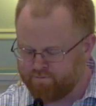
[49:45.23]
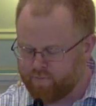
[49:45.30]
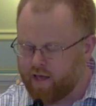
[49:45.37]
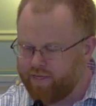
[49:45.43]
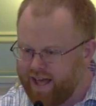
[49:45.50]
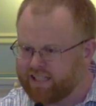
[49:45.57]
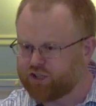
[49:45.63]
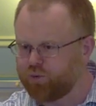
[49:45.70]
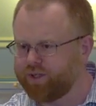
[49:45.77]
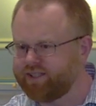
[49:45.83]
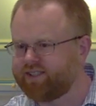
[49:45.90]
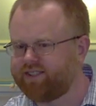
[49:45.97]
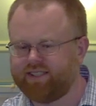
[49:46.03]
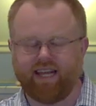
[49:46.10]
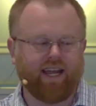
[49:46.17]
That's what
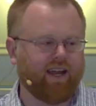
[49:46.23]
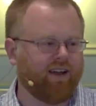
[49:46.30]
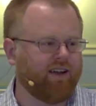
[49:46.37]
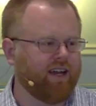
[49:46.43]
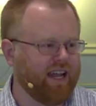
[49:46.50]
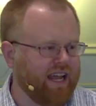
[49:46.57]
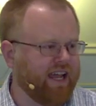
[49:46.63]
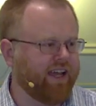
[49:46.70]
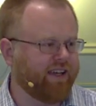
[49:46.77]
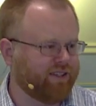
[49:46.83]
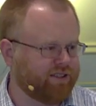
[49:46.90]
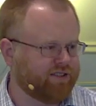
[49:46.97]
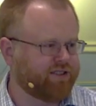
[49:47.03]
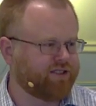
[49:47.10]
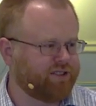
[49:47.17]
sin
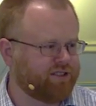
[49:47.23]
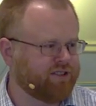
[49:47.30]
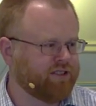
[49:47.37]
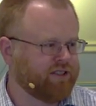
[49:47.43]
is.